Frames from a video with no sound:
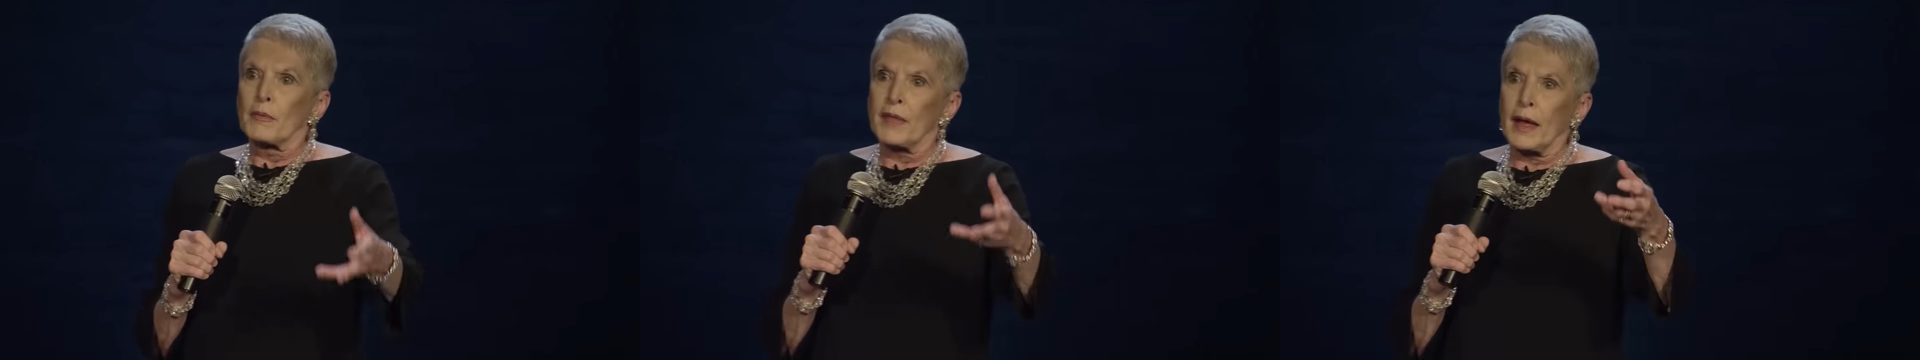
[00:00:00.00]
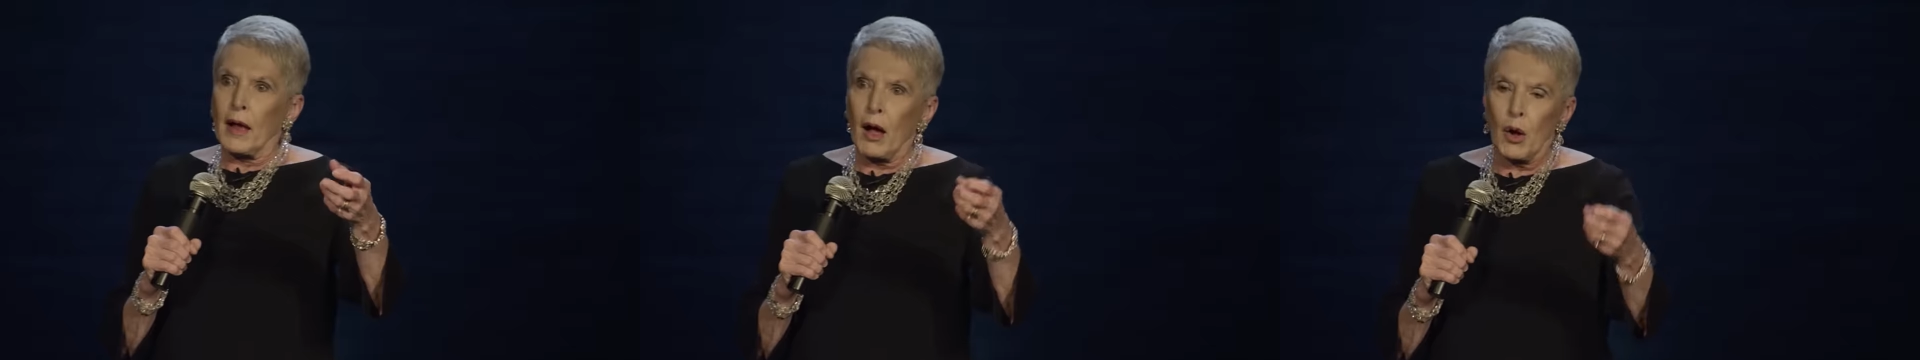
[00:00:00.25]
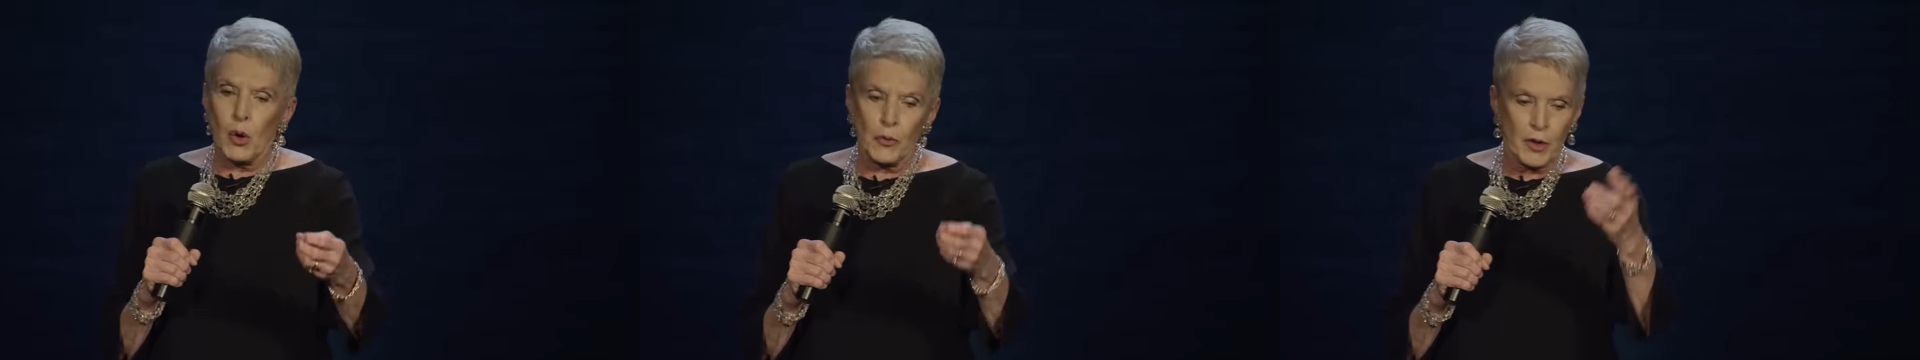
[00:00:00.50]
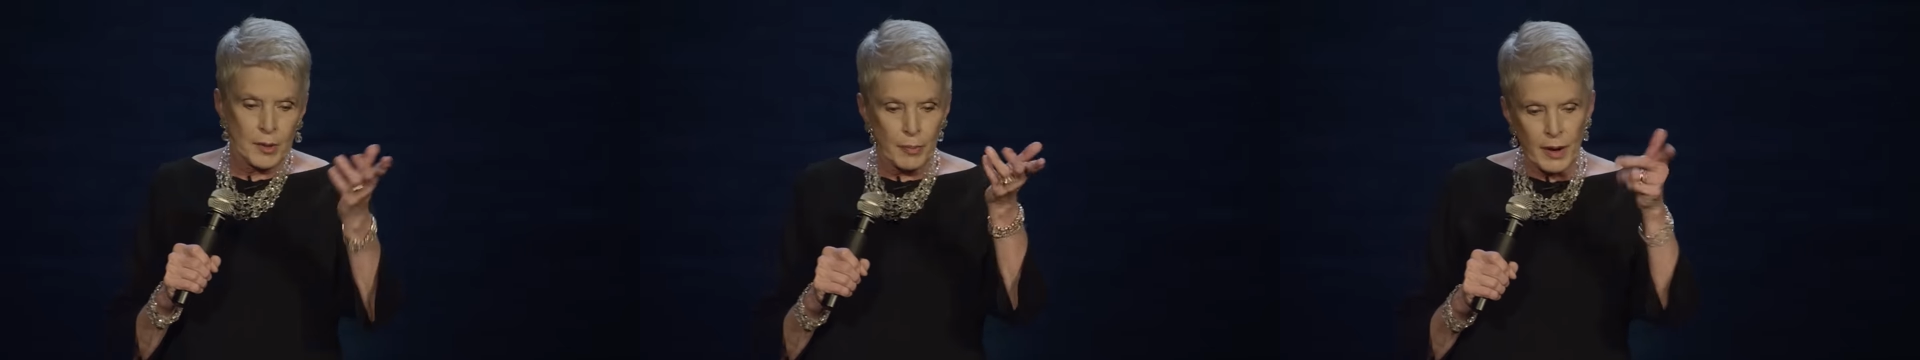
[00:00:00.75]
they
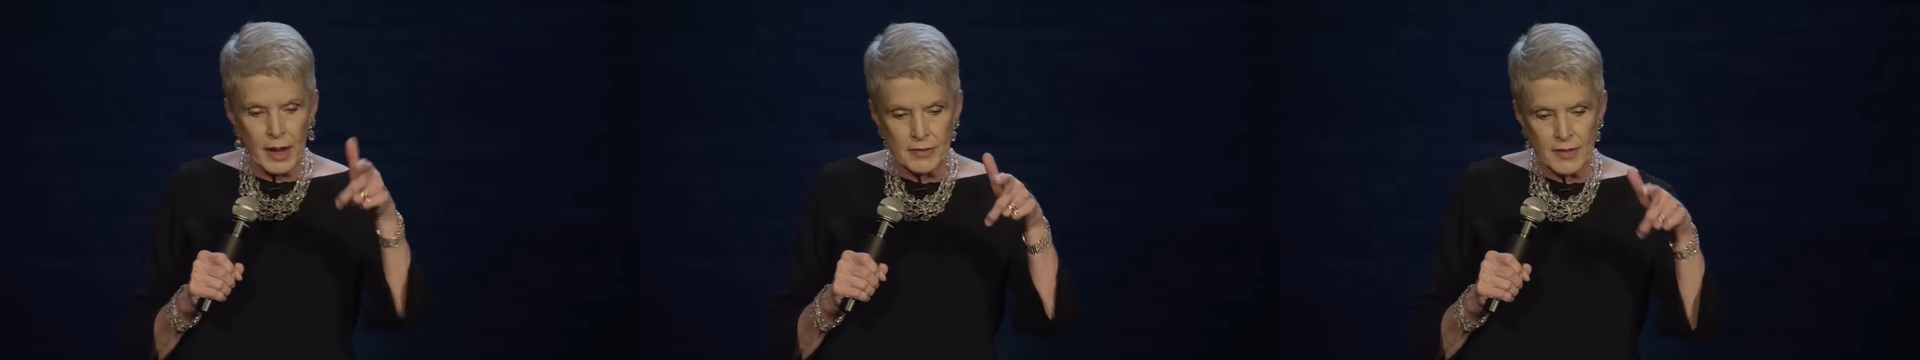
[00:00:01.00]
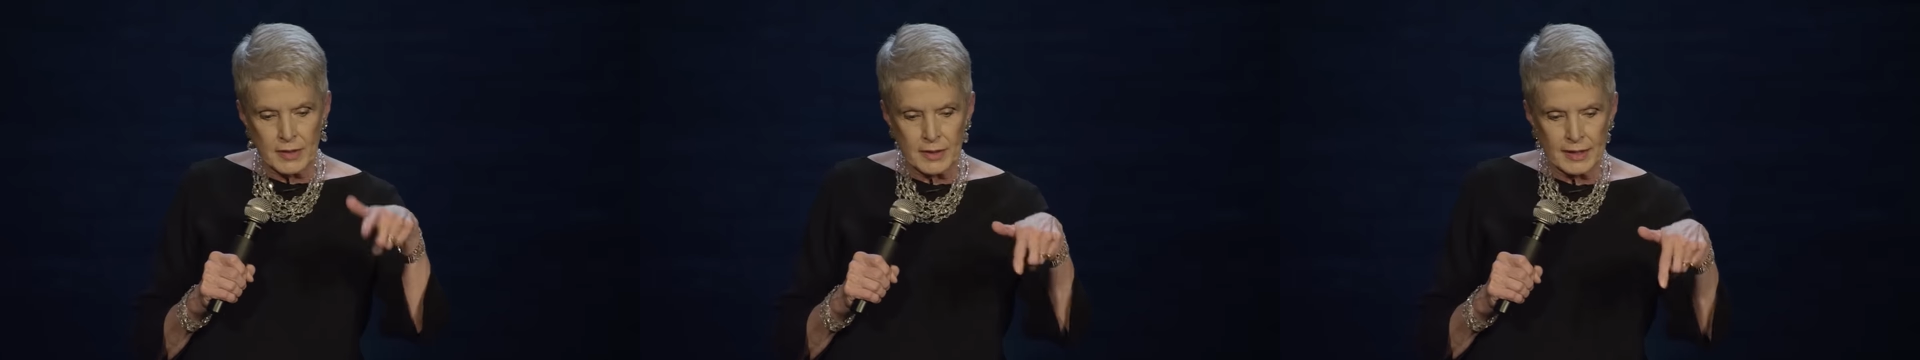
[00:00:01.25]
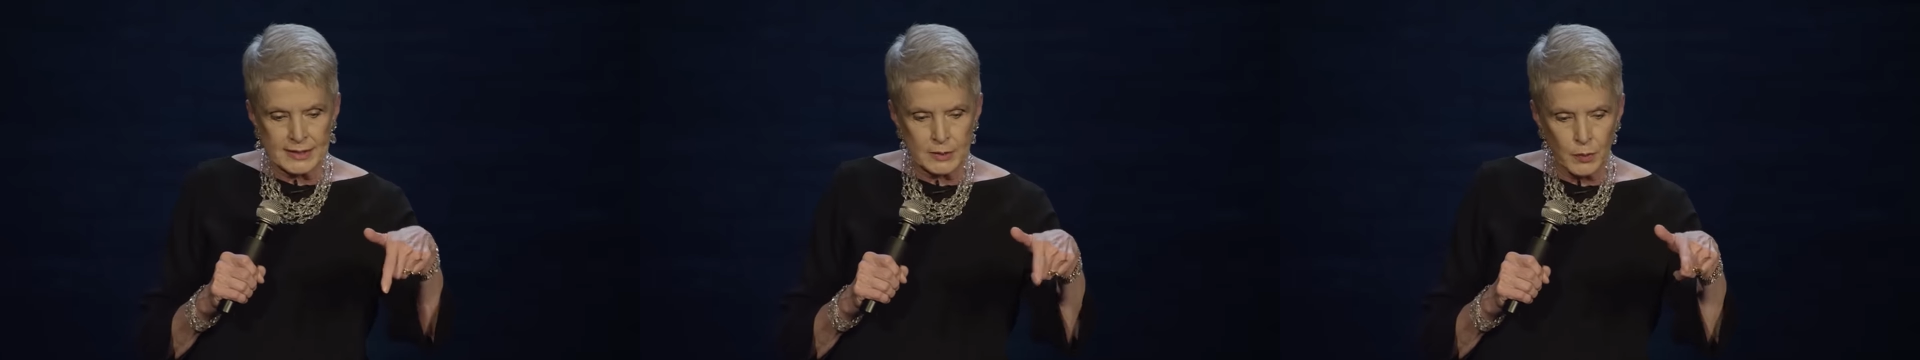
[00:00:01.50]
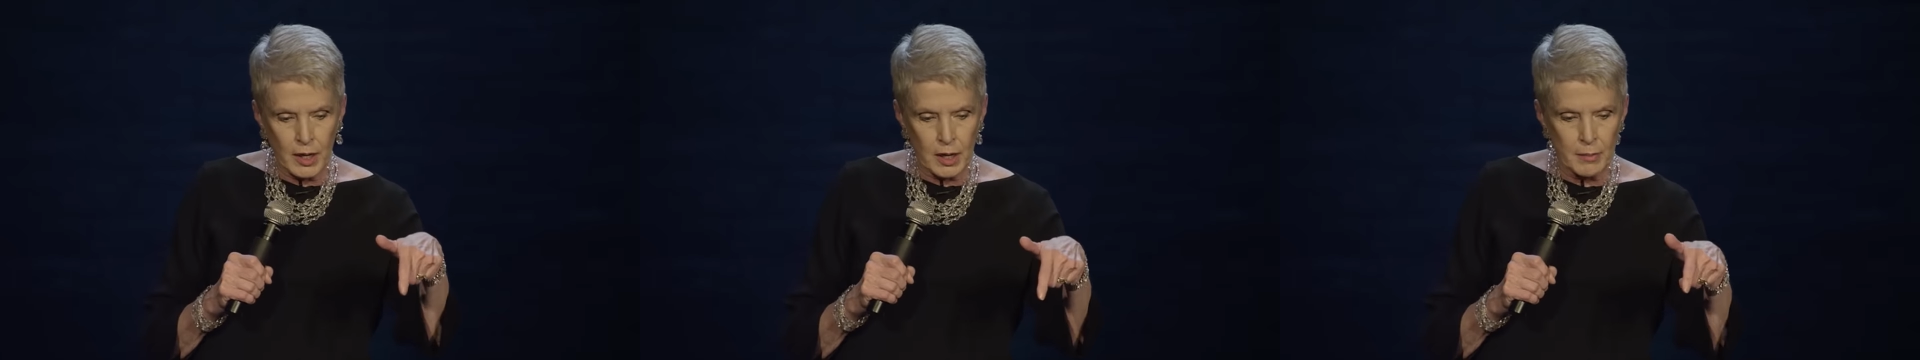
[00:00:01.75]
hold their breath and they
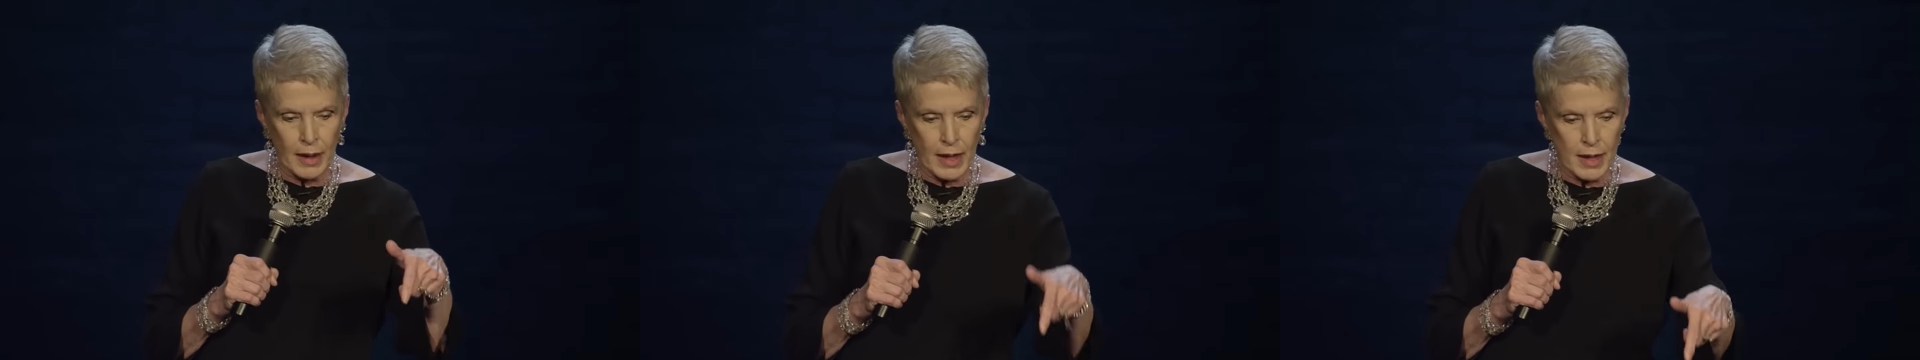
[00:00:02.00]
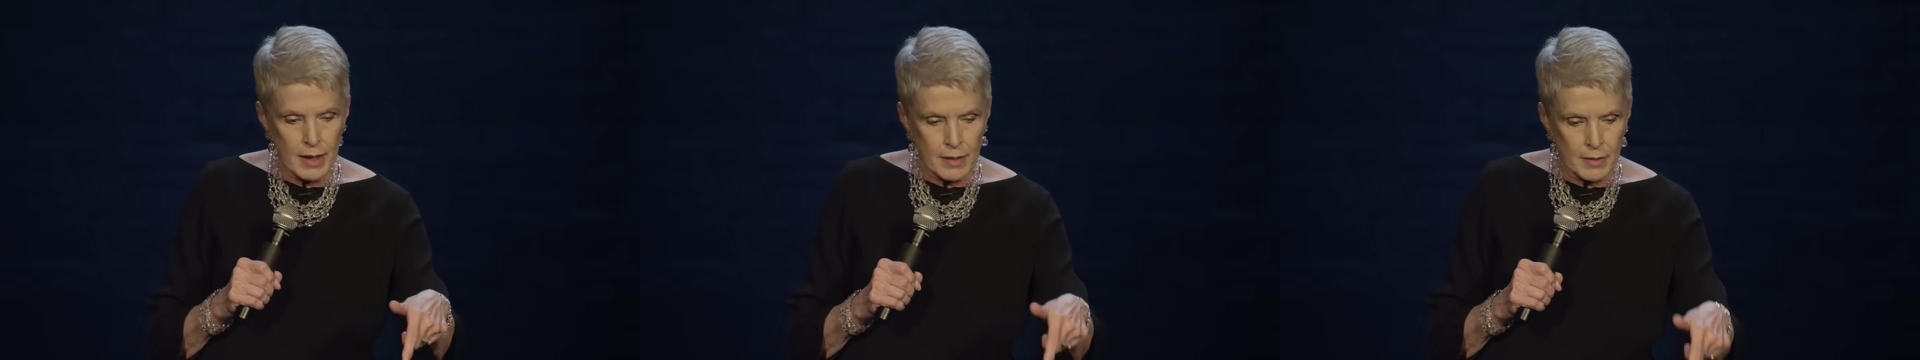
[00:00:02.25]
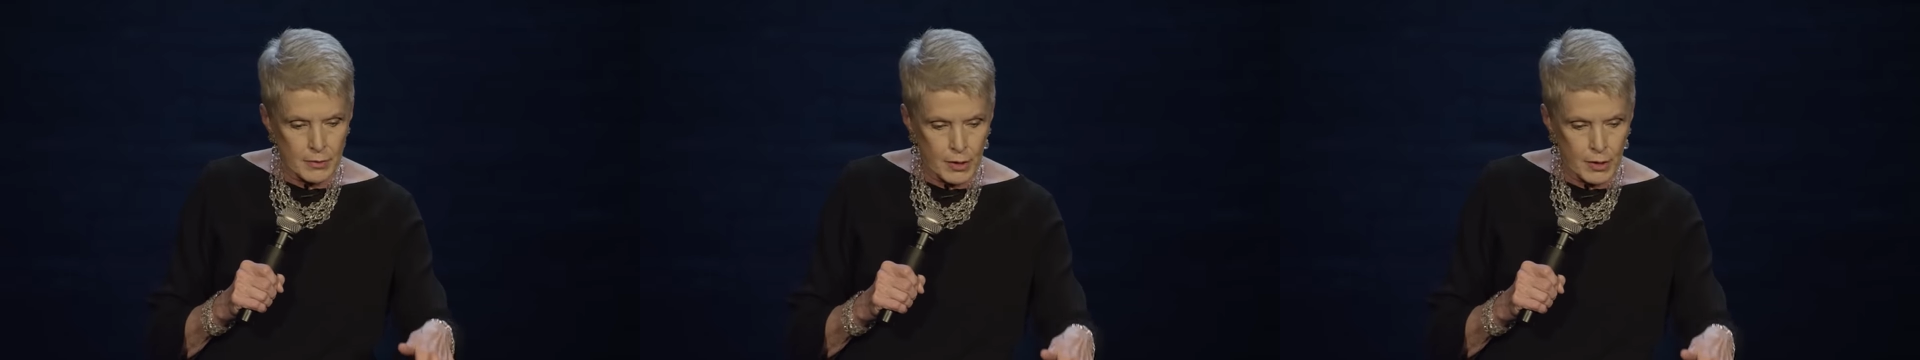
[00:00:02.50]
swim and